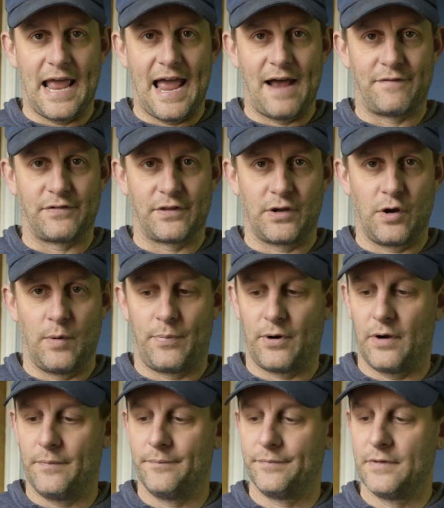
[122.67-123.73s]
have for the
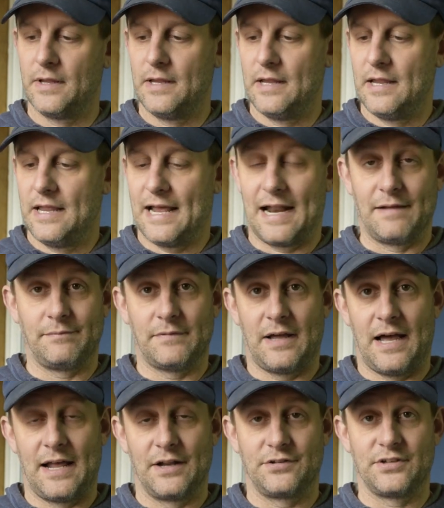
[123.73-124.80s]
GoPro. And
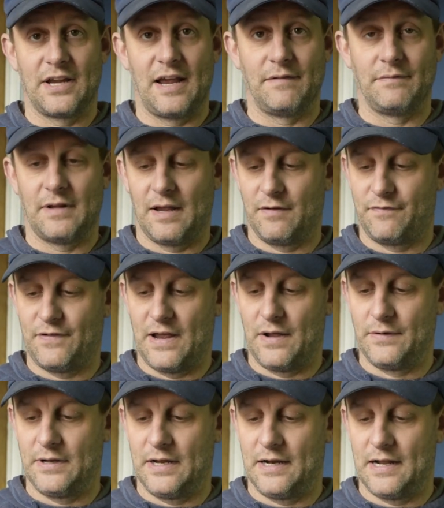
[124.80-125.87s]
I, honestly, I, I
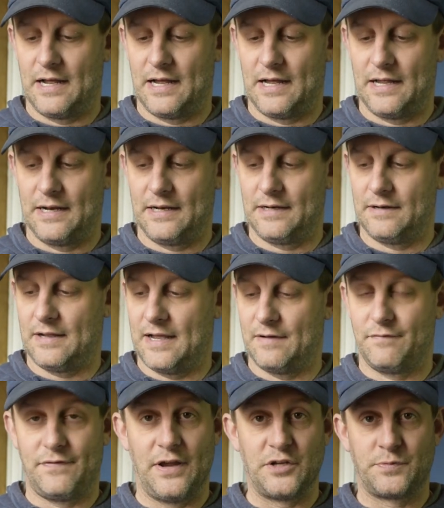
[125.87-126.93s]
found it on, on
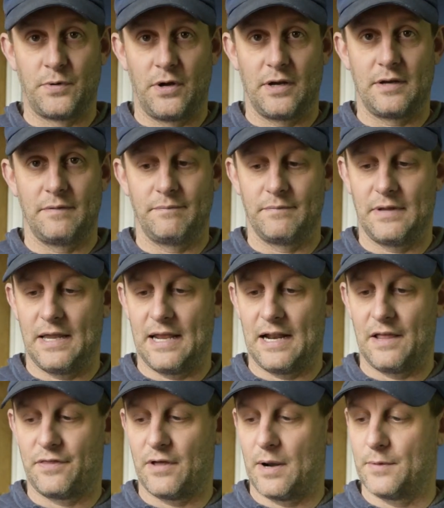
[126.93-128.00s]
Facebook, and
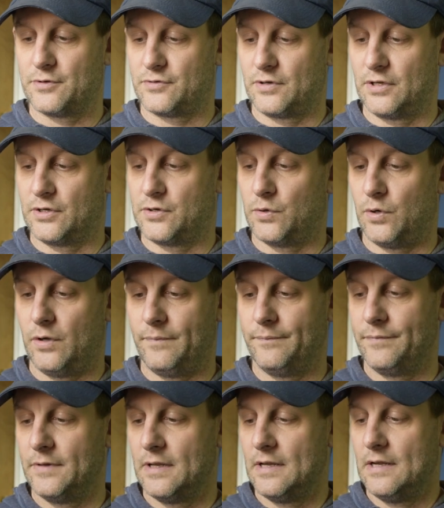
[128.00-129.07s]
I thought it was really cool.
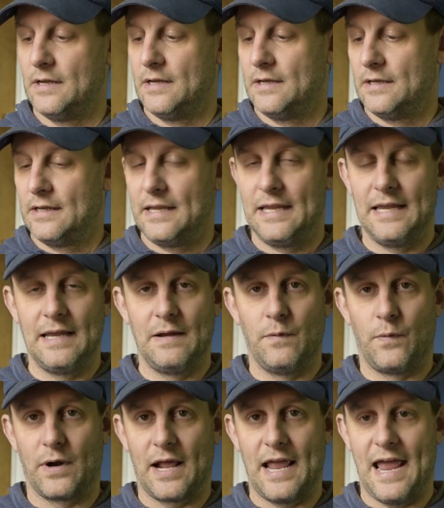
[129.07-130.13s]

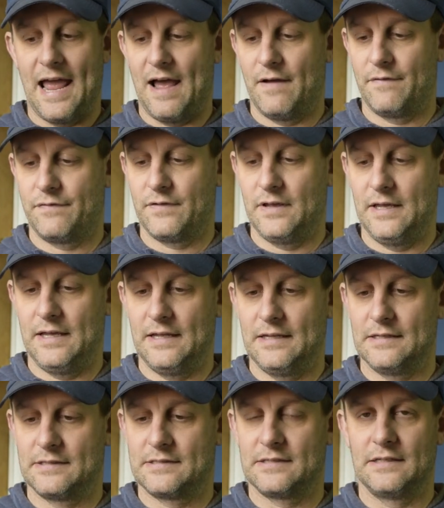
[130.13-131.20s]
What I have
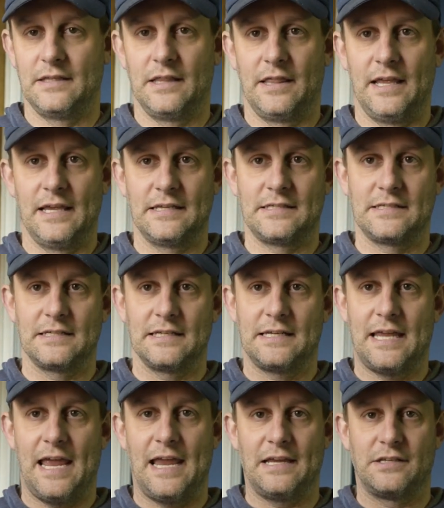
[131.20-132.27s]
is this
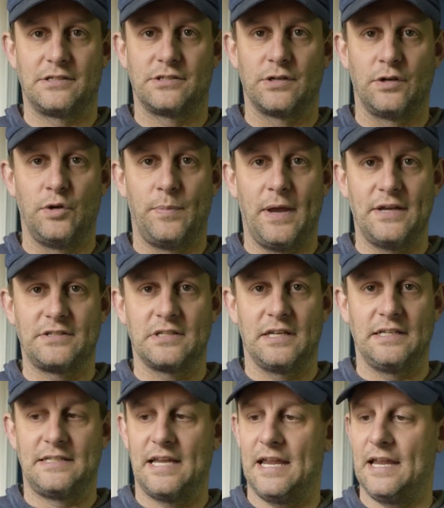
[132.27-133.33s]
case. So you
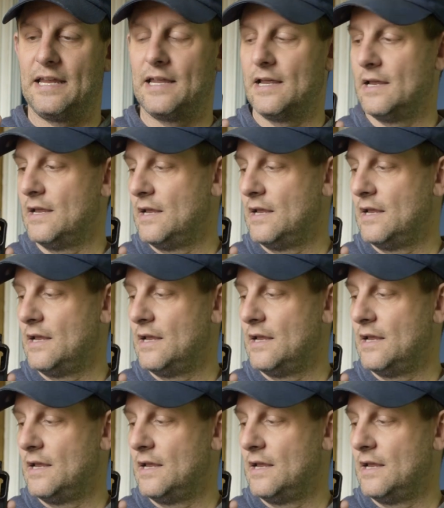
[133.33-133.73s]
basically take